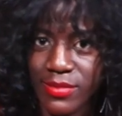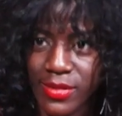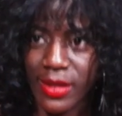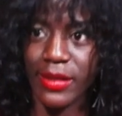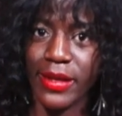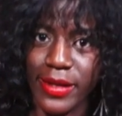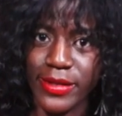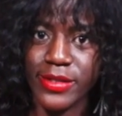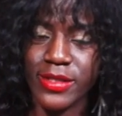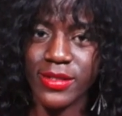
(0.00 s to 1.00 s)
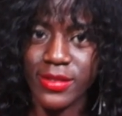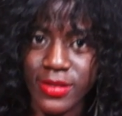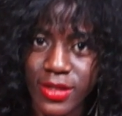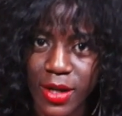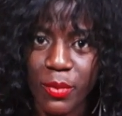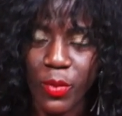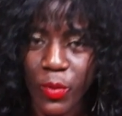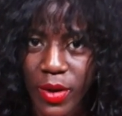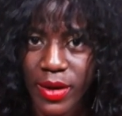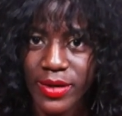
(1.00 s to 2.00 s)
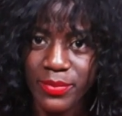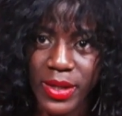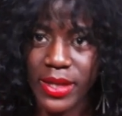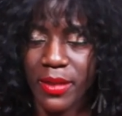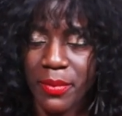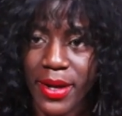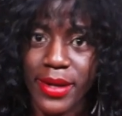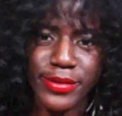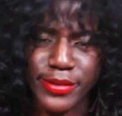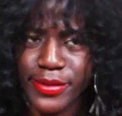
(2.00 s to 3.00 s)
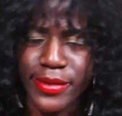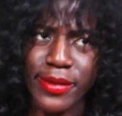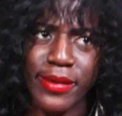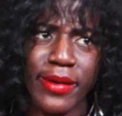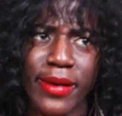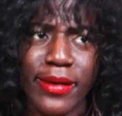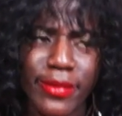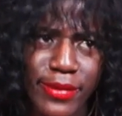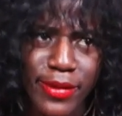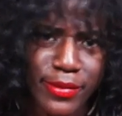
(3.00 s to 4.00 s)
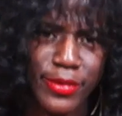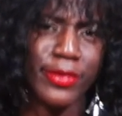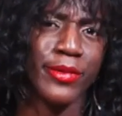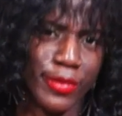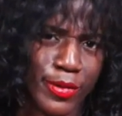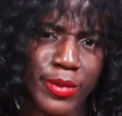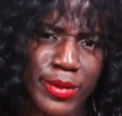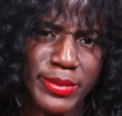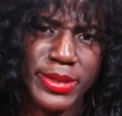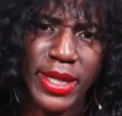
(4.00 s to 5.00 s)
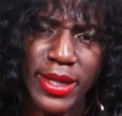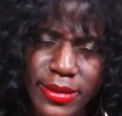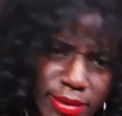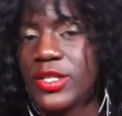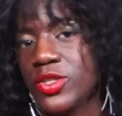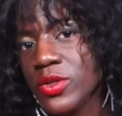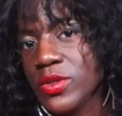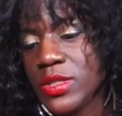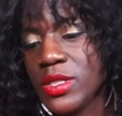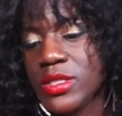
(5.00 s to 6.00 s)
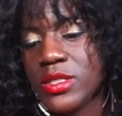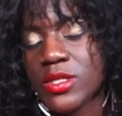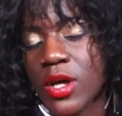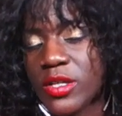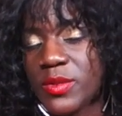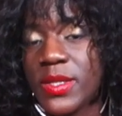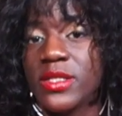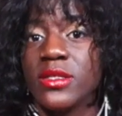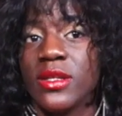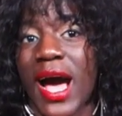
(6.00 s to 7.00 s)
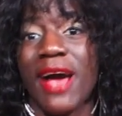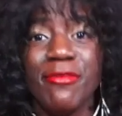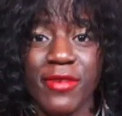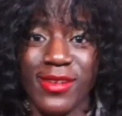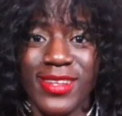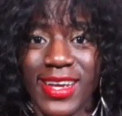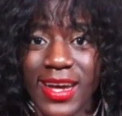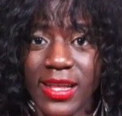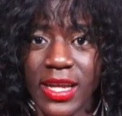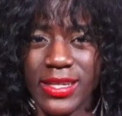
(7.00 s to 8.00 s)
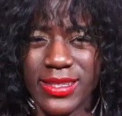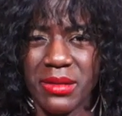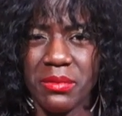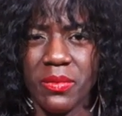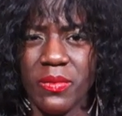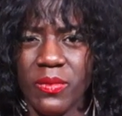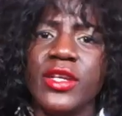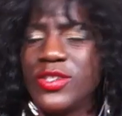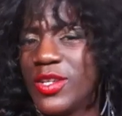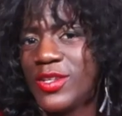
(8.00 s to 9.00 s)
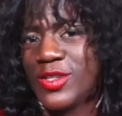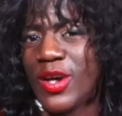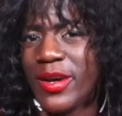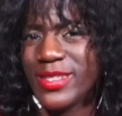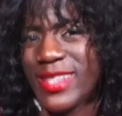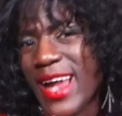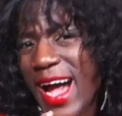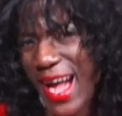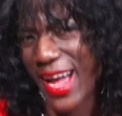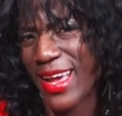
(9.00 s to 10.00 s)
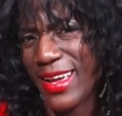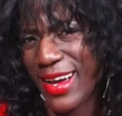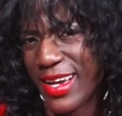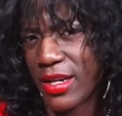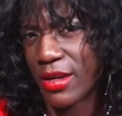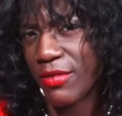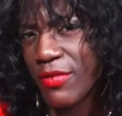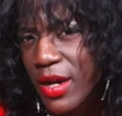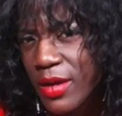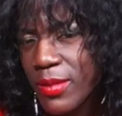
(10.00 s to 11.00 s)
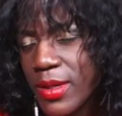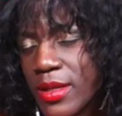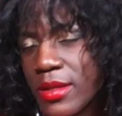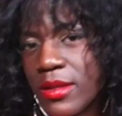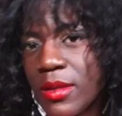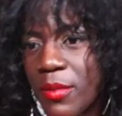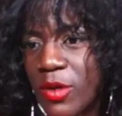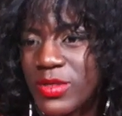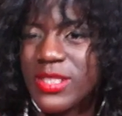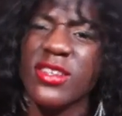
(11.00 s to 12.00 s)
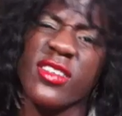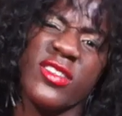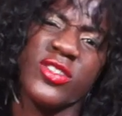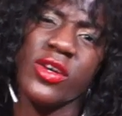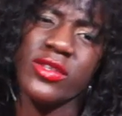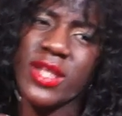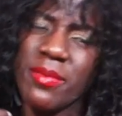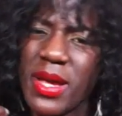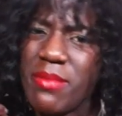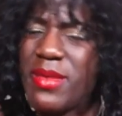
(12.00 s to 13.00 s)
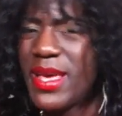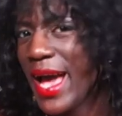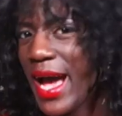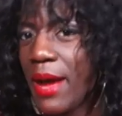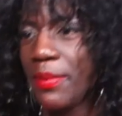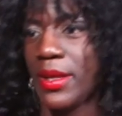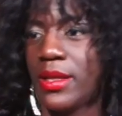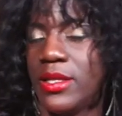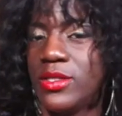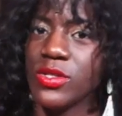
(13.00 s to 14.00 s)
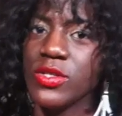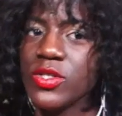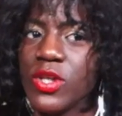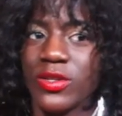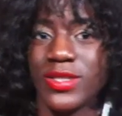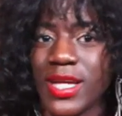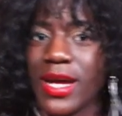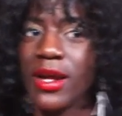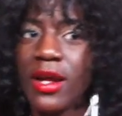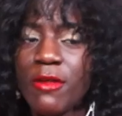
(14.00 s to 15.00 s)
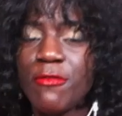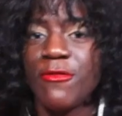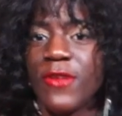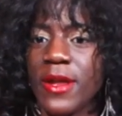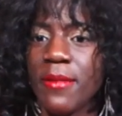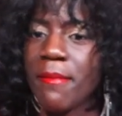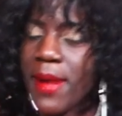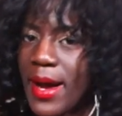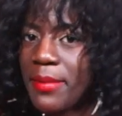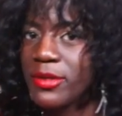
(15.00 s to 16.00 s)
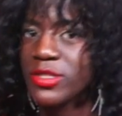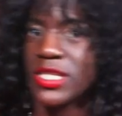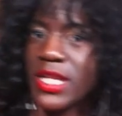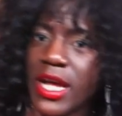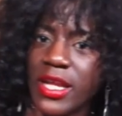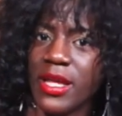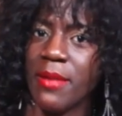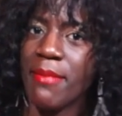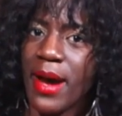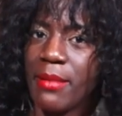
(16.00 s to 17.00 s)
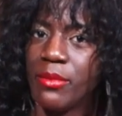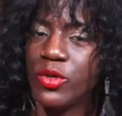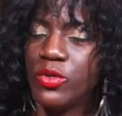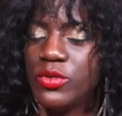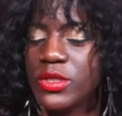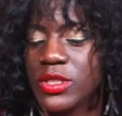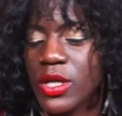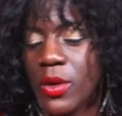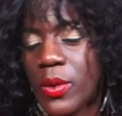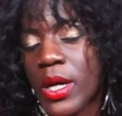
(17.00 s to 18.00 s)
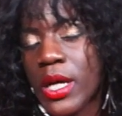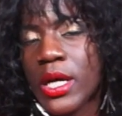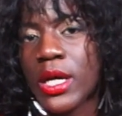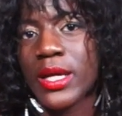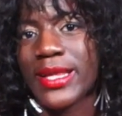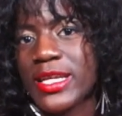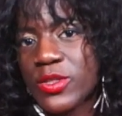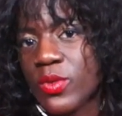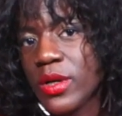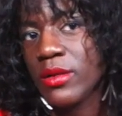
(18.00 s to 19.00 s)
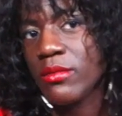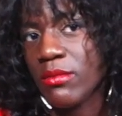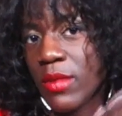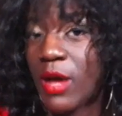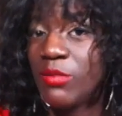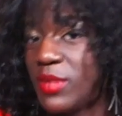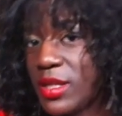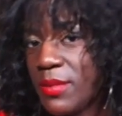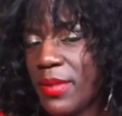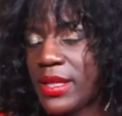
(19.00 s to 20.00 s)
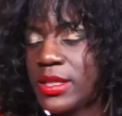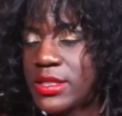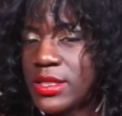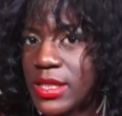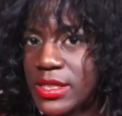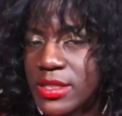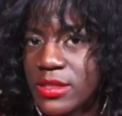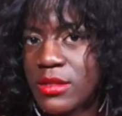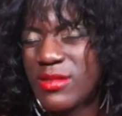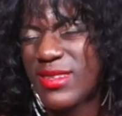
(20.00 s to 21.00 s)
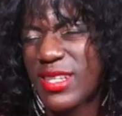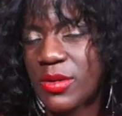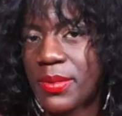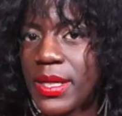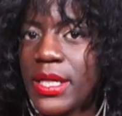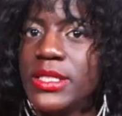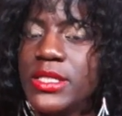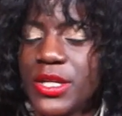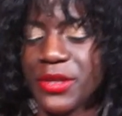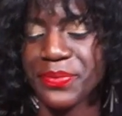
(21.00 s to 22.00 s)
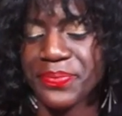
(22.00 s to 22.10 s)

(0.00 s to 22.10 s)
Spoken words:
the least to number 1 being the best. I don't know, you know what I'm saying. I chose these songs because I felt like I liked them. These are the songs that I identify with the most. These are the songs that make me happy. These are the songs that fit my personality and my mood. So that's what helped me to make this list a little bit easier.